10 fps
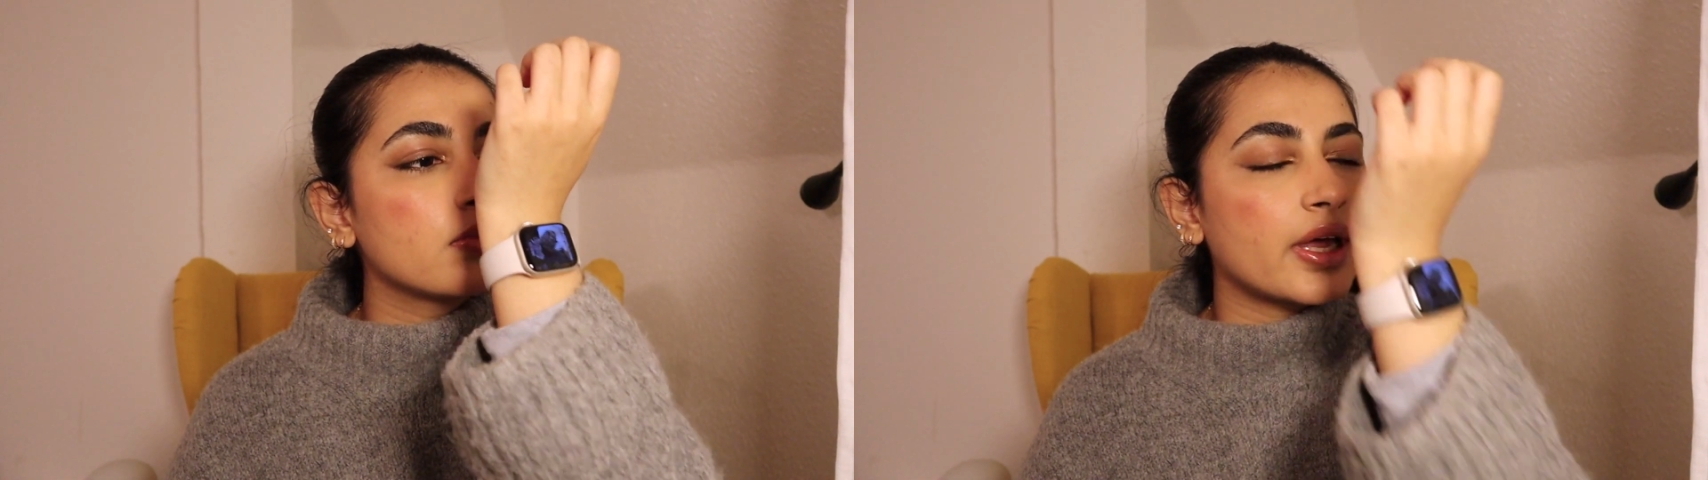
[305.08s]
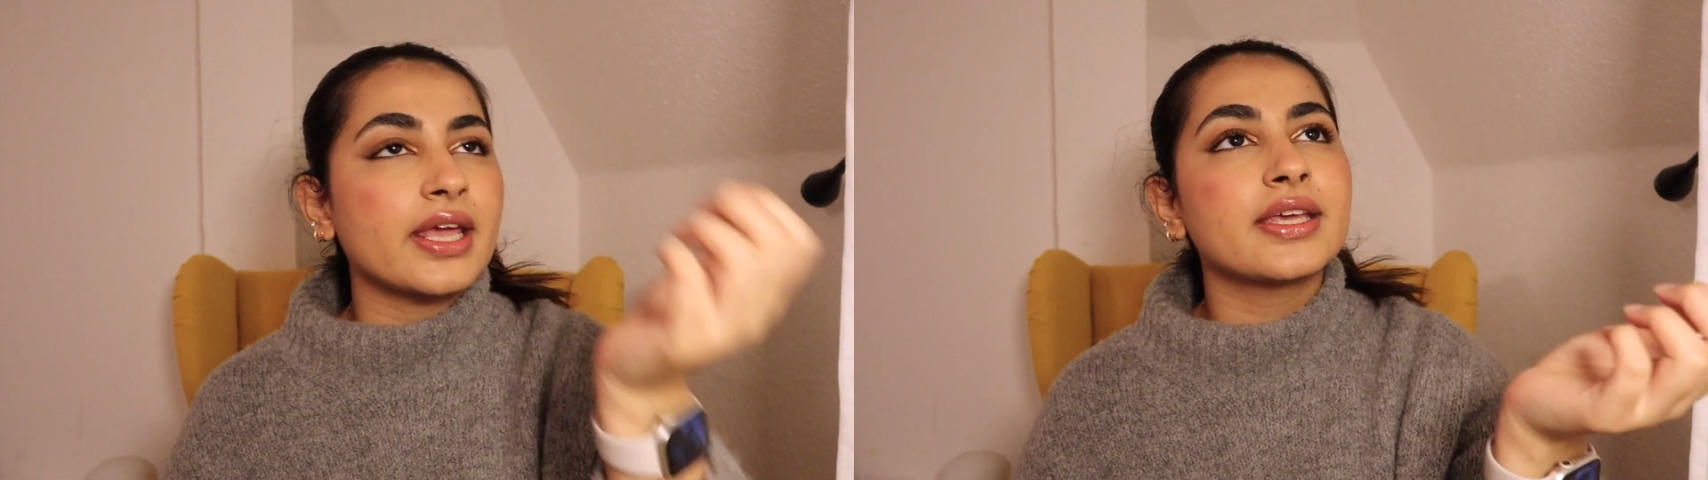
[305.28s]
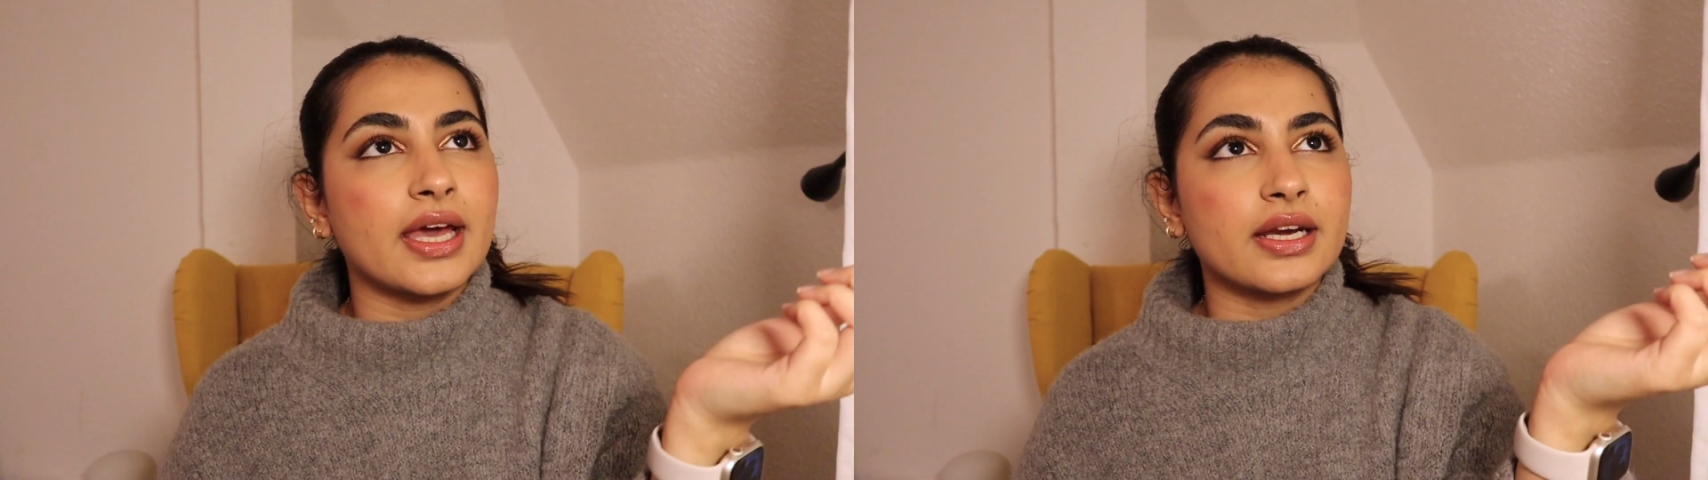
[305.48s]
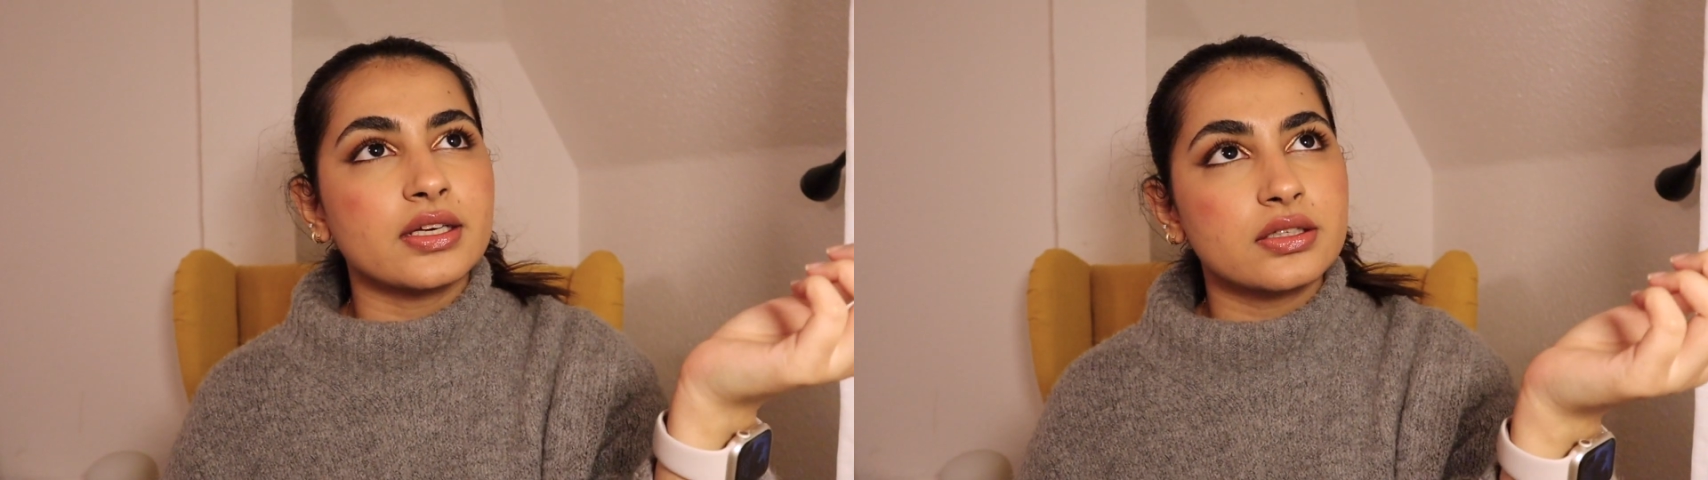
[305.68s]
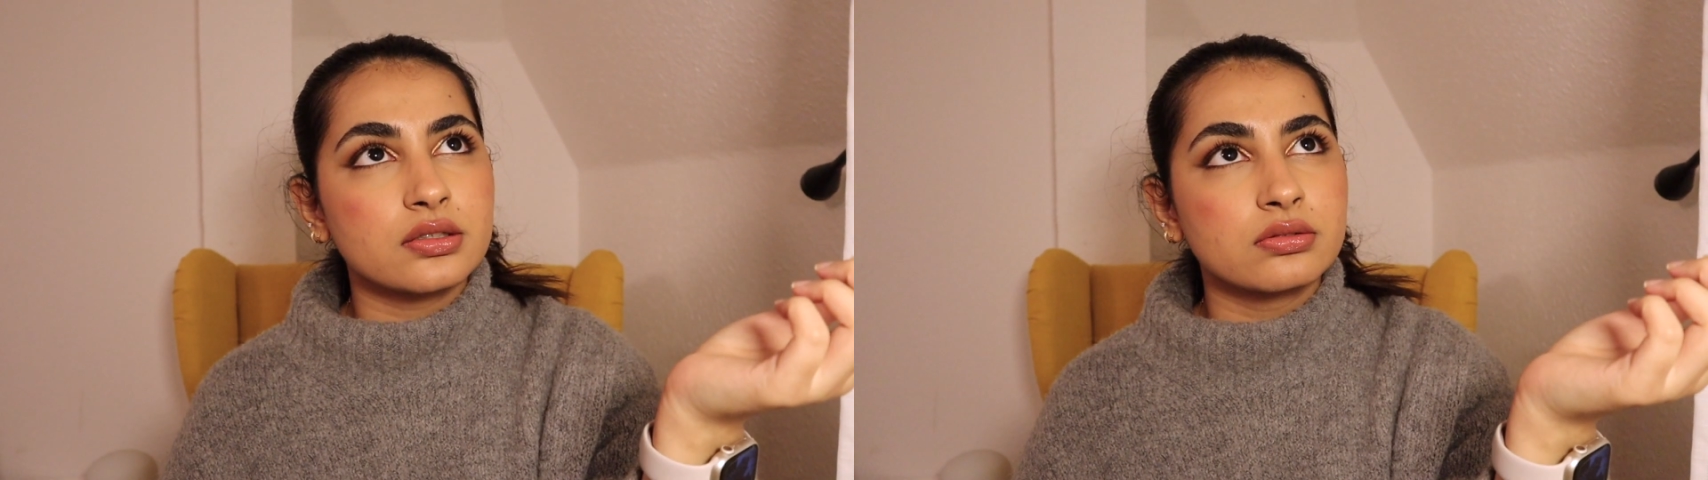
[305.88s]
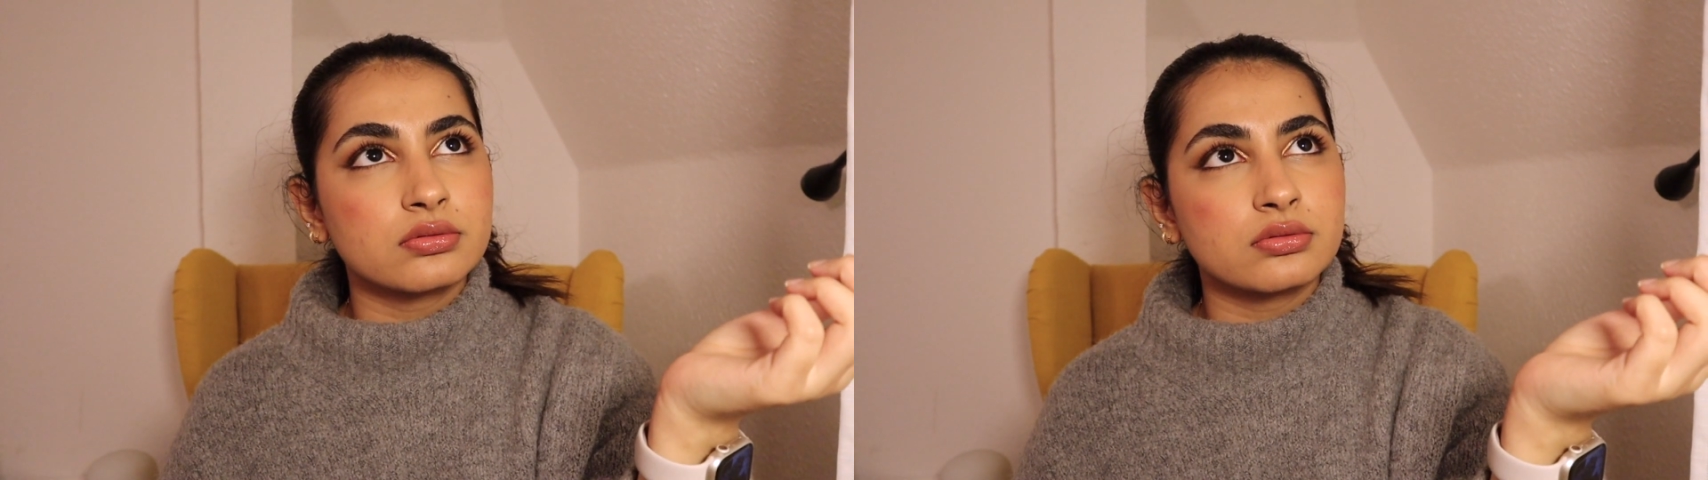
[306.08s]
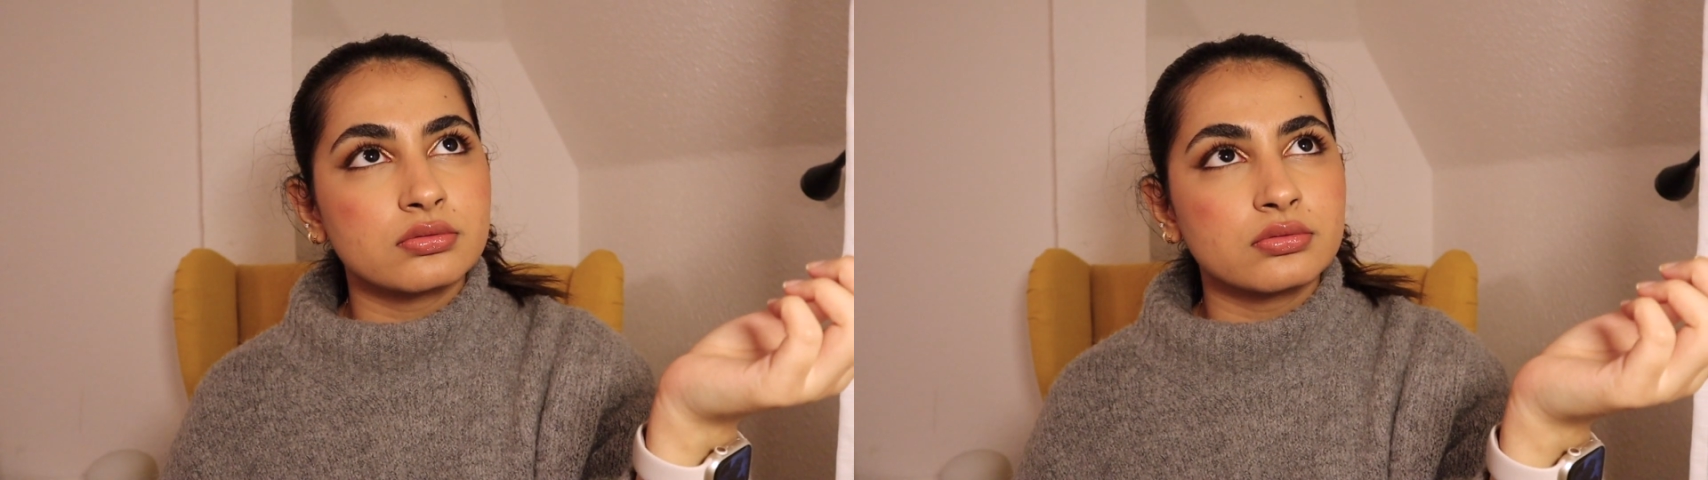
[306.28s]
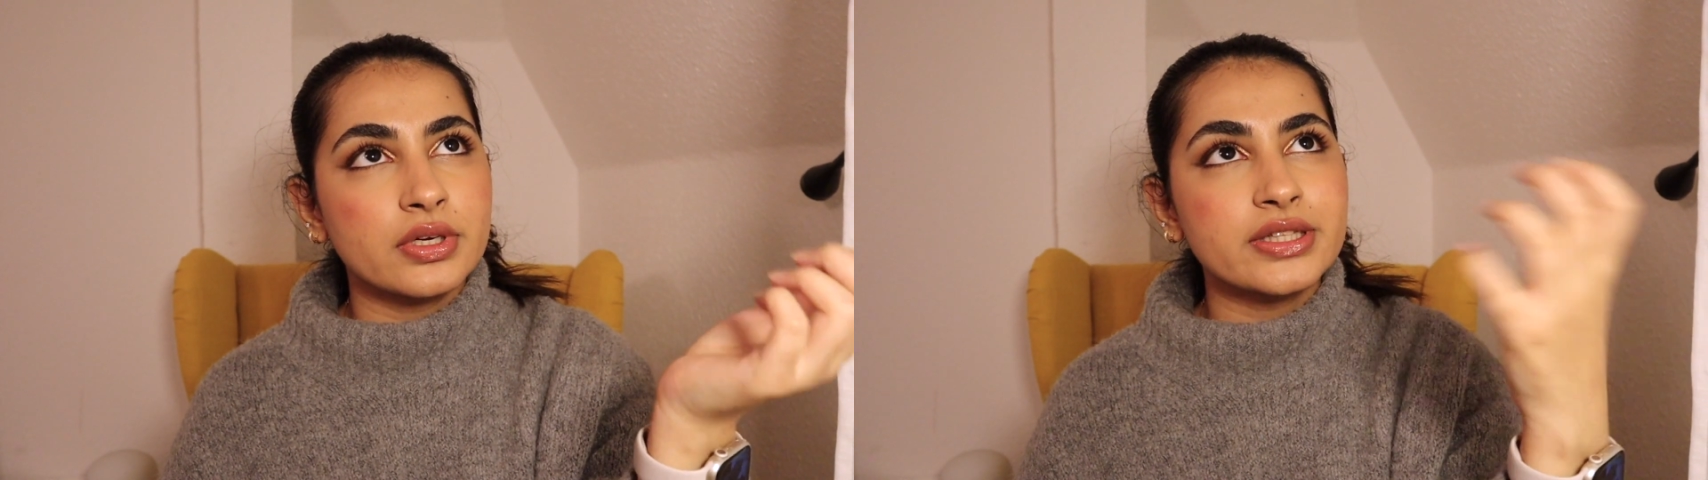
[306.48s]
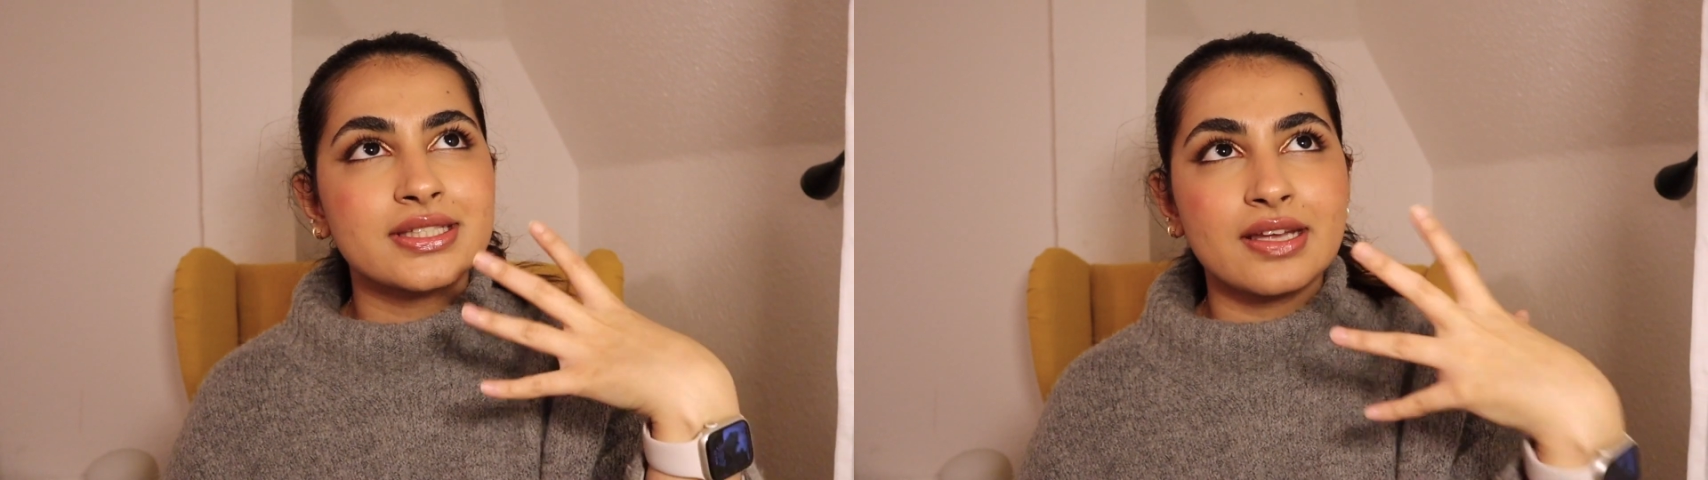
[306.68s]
I get it. It's